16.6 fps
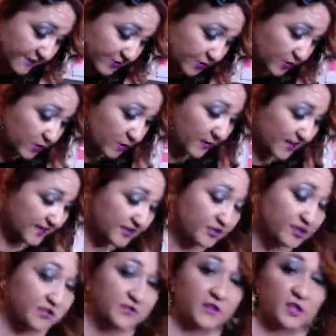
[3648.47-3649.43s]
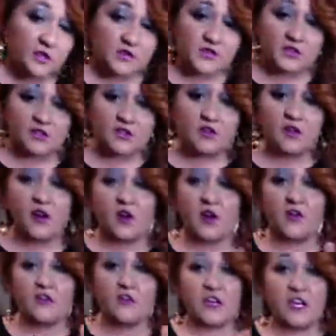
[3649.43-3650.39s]
thrown away their diffuser
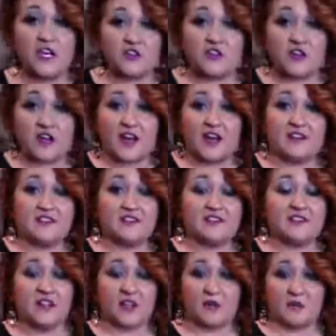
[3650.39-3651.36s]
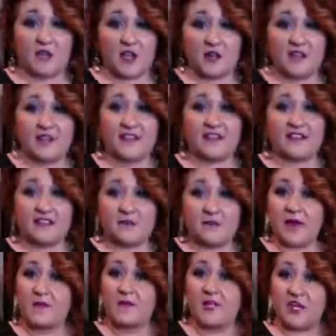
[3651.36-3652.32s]
on their hair dryer, let them know that it
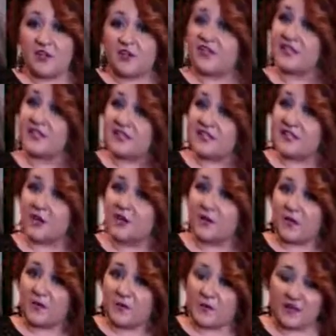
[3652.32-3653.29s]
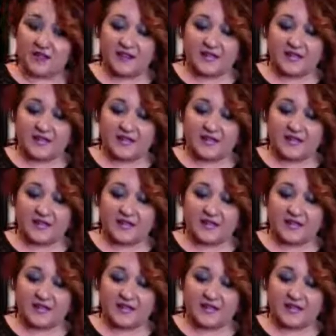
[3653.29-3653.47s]
might be a good thing to go get one.